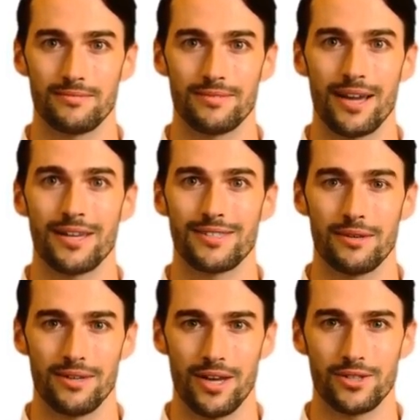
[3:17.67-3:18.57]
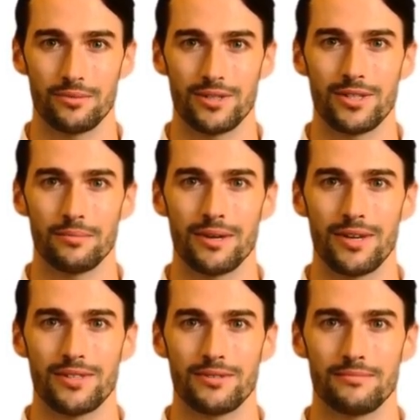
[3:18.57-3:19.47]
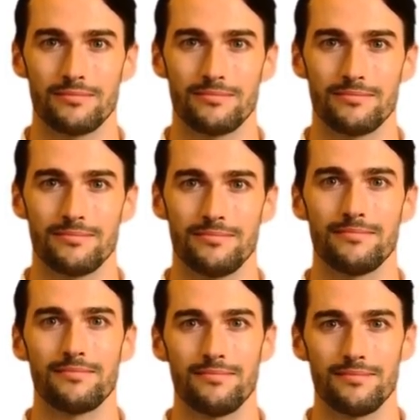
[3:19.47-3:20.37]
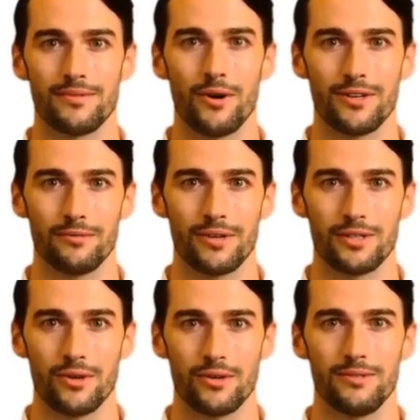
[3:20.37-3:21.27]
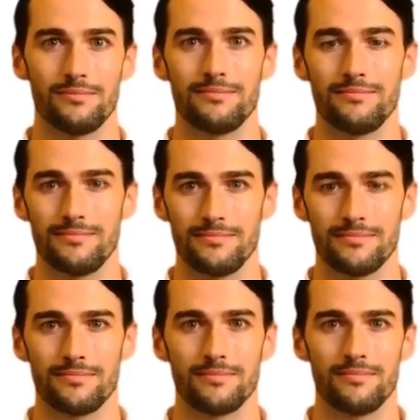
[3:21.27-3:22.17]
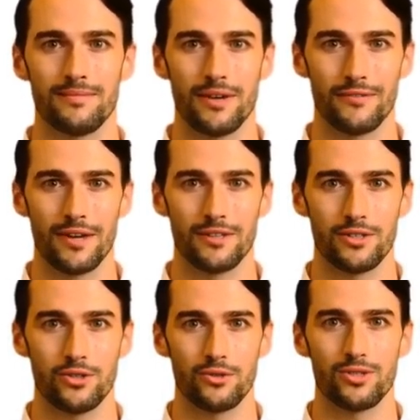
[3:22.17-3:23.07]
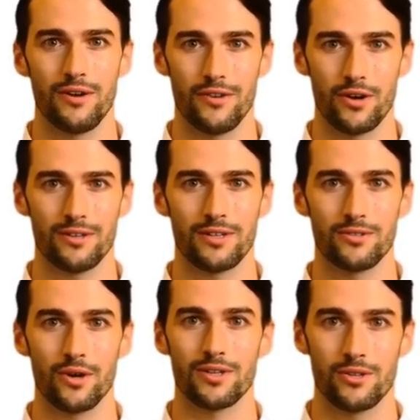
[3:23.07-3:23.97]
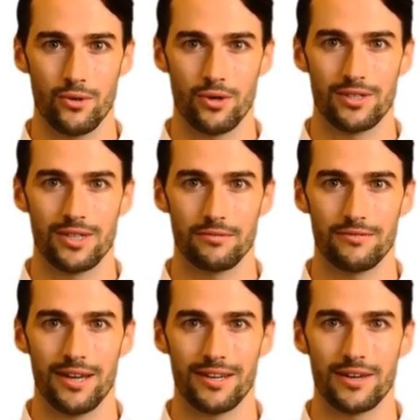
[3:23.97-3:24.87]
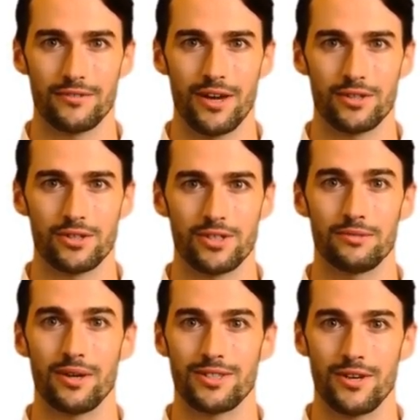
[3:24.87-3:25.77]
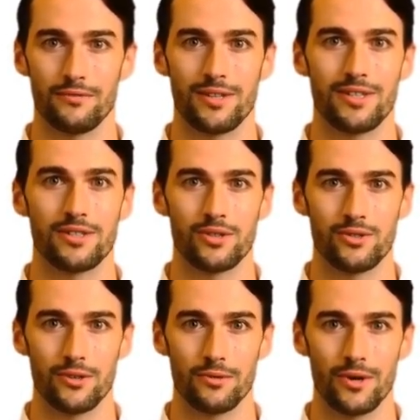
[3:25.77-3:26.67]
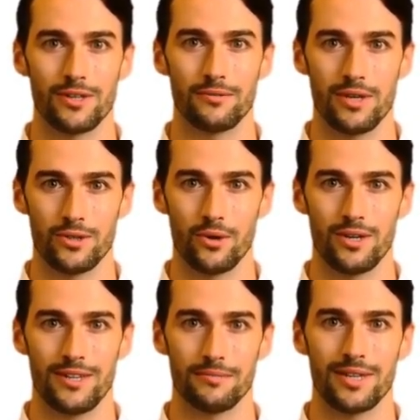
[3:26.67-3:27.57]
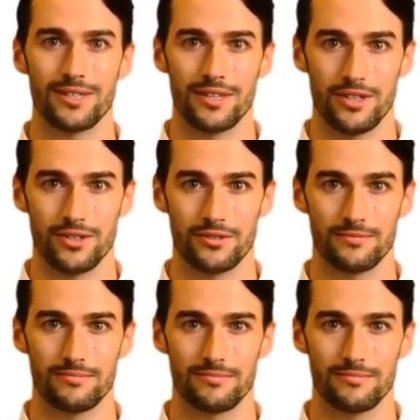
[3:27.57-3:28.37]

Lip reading: Ninth and last principle is product recall. If any issues are found in product quality, then manufacturers must have procedures for product recall and investigation.